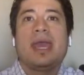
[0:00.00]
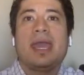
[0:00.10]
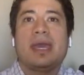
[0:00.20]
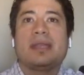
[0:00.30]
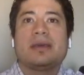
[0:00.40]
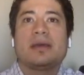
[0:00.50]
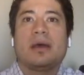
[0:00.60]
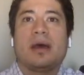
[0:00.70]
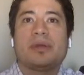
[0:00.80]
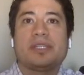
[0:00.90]
And
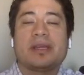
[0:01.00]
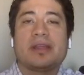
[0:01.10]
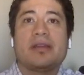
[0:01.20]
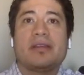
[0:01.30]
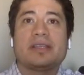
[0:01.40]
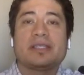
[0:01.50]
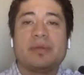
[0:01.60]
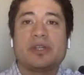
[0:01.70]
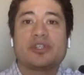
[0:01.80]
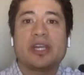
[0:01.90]
particularly under this
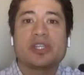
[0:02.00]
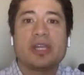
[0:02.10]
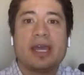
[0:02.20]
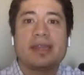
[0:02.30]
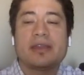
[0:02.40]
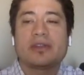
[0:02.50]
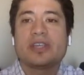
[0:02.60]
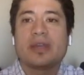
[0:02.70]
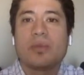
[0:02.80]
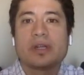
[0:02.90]
administration, I think you're
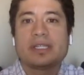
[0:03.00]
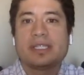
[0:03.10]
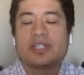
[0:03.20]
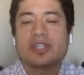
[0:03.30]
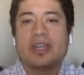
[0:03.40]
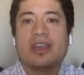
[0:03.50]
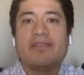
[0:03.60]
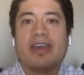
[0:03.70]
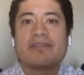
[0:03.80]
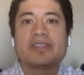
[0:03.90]
seeing more dissension than
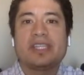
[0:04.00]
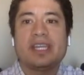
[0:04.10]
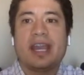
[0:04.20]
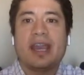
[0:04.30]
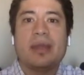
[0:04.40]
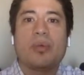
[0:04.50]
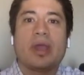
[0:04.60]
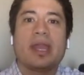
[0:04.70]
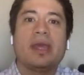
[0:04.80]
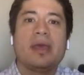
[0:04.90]
you've ever seen at any point